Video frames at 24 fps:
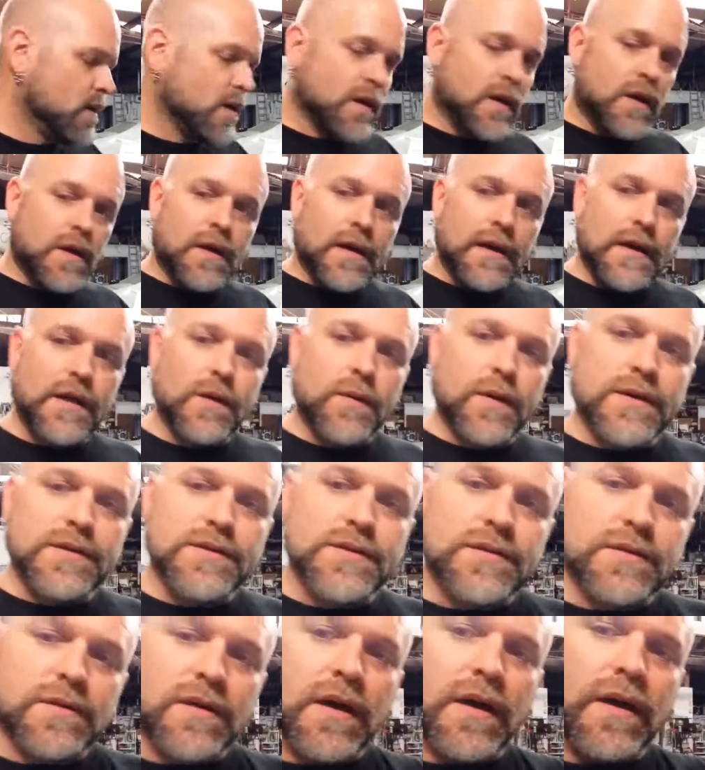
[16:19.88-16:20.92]

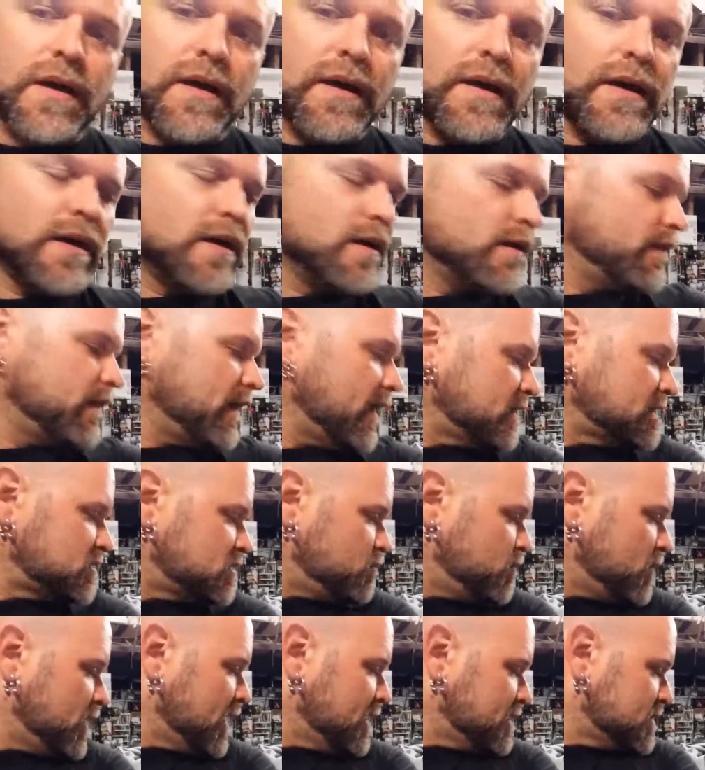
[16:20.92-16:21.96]
anyways, that's
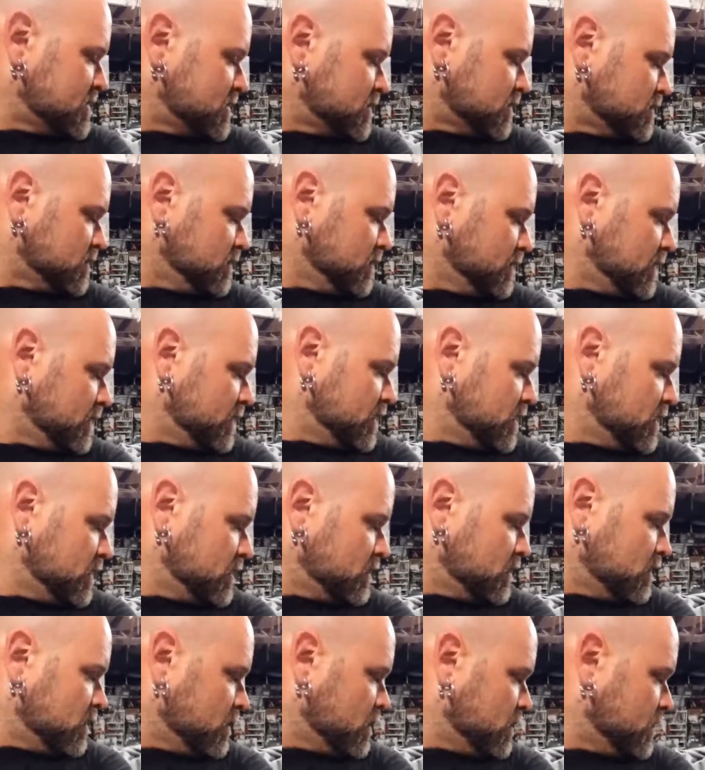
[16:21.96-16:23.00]
basically
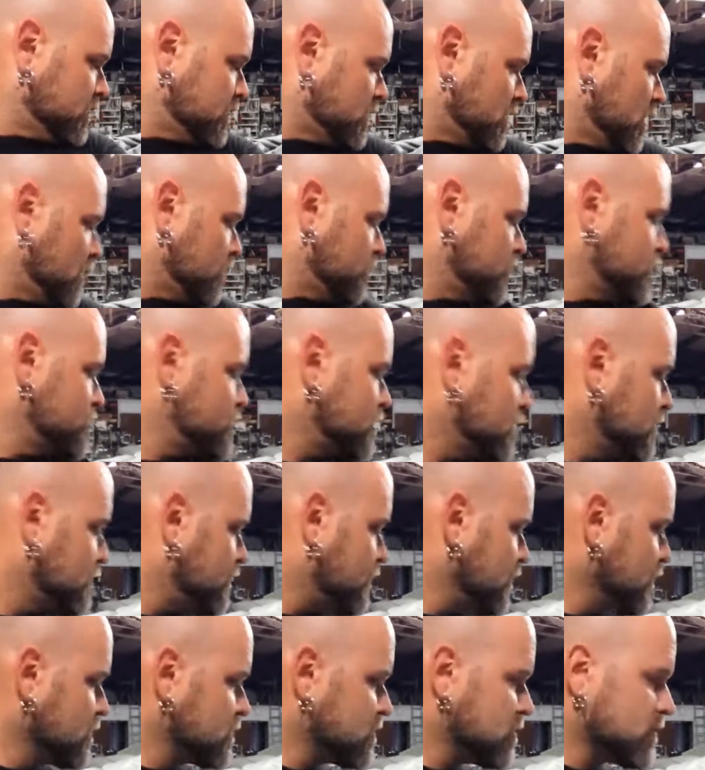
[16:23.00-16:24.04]
the coverage on the
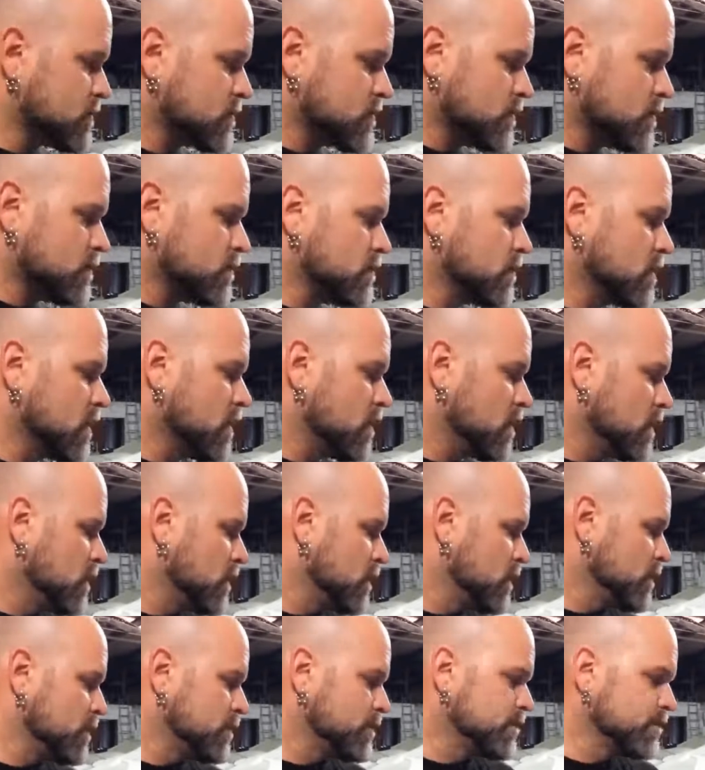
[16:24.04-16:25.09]
fuel
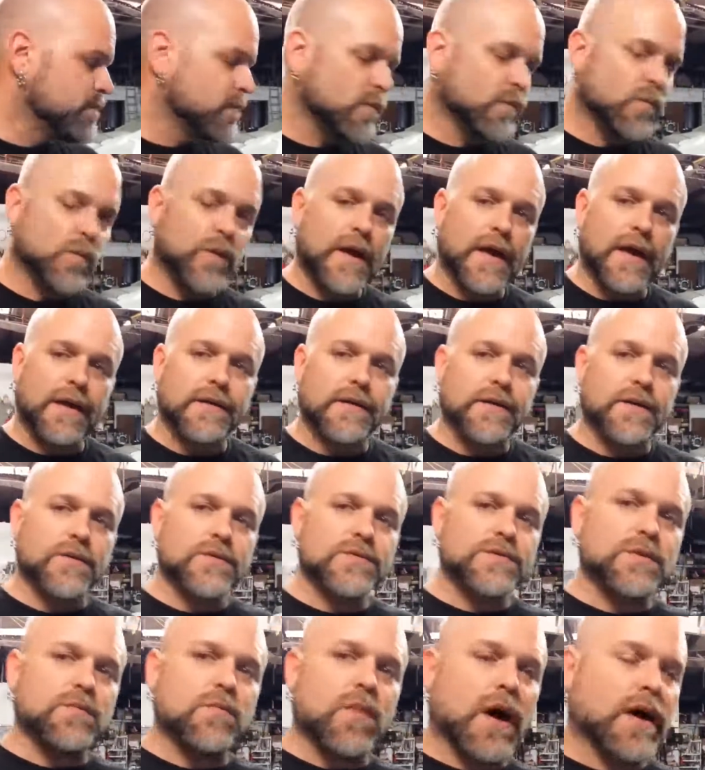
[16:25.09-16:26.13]
system. We had to do
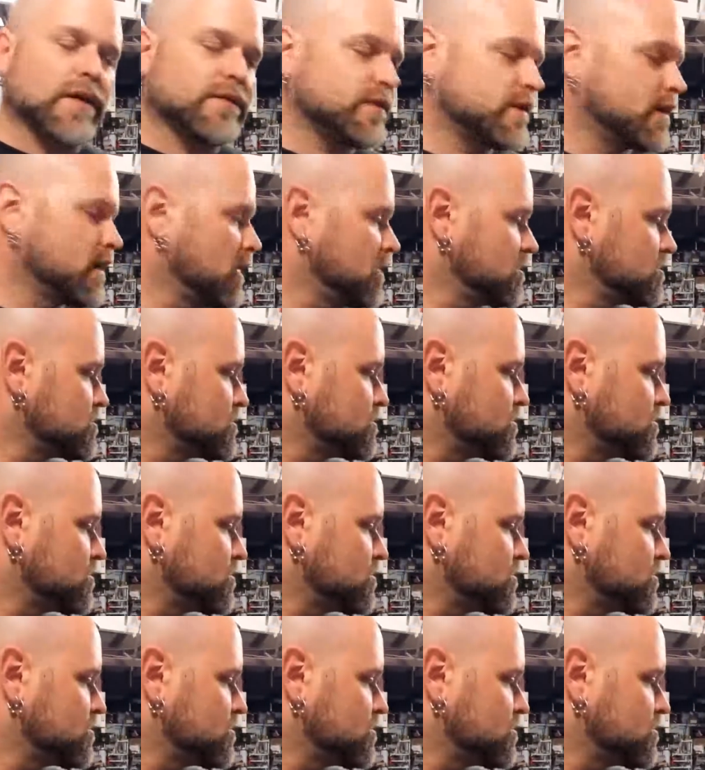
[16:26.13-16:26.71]
some modifications to